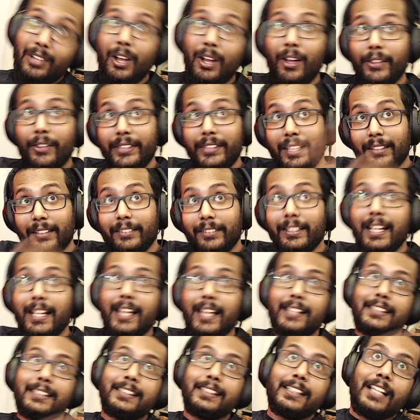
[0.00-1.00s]
On the other
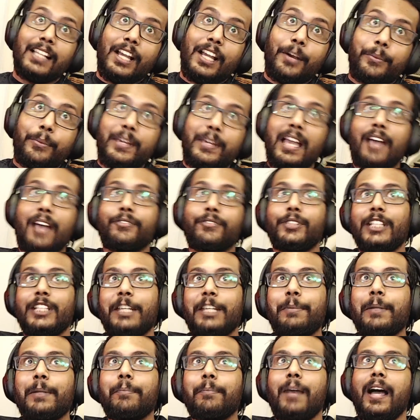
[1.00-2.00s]
hand, we have to
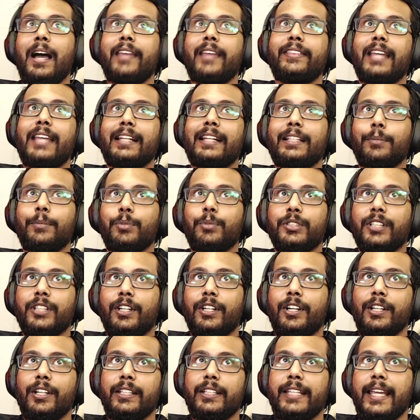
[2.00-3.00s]
keep in mind that it was
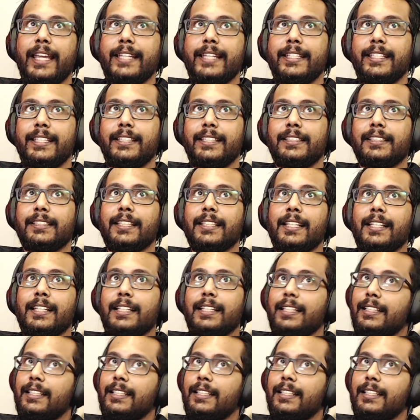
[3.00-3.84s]
the early 80s